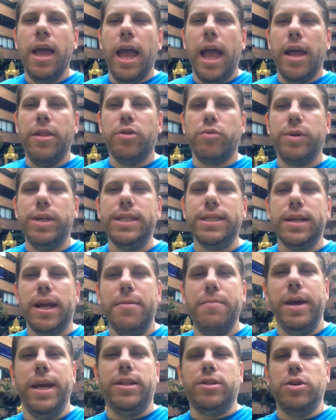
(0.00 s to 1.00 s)
And the reason I
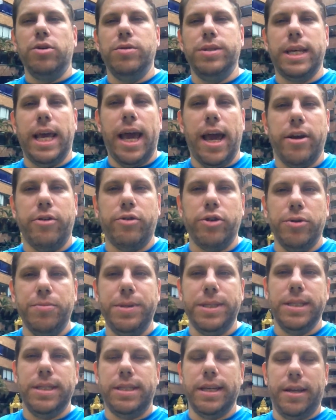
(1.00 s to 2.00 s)
make those ad
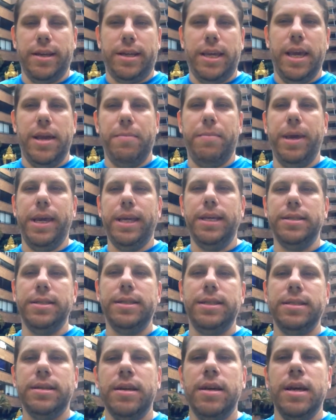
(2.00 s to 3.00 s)
groups instead of
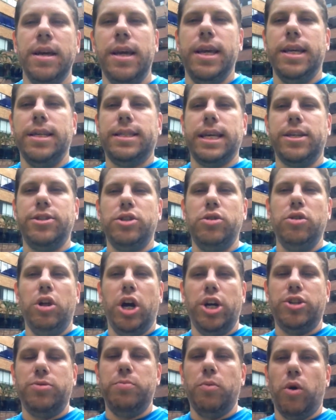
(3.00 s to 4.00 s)
campaigns is as you
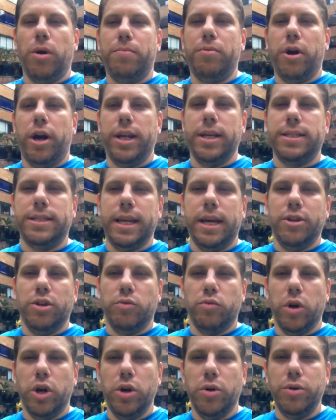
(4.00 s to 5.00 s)
launch more products down the
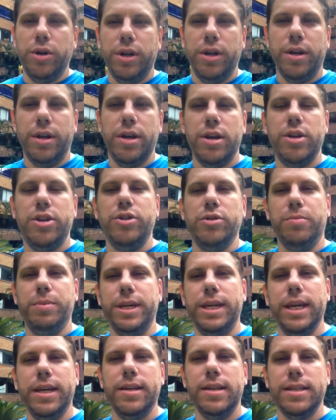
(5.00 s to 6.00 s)
road, you'll
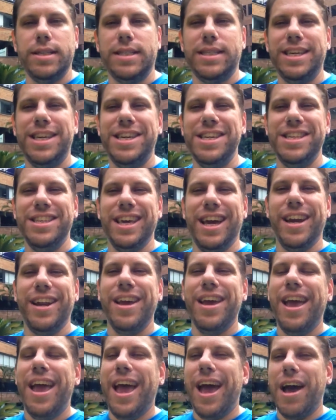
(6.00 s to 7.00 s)
begin to see that
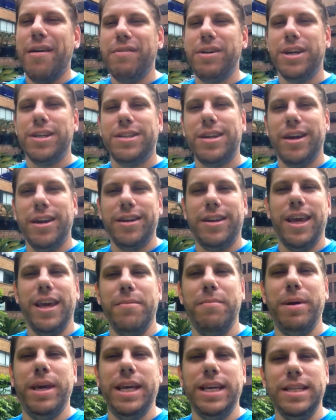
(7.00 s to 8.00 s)
having a ton of
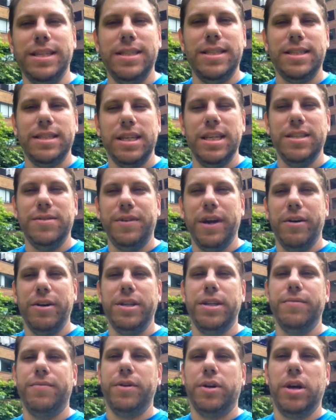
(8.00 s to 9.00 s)
campaigns is very
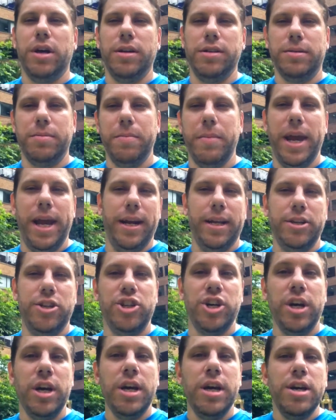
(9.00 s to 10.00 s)
difficult to manage.